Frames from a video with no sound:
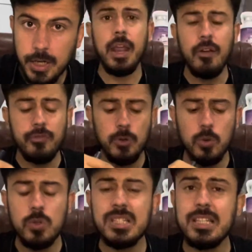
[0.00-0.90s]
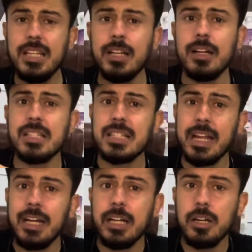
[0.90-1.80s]
If you see the
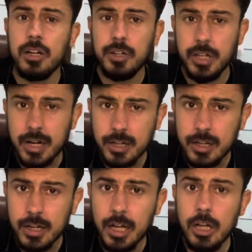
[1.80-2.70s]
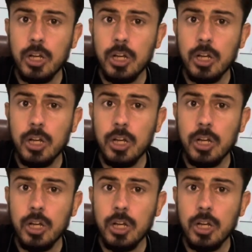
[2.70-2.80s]
skin turgor,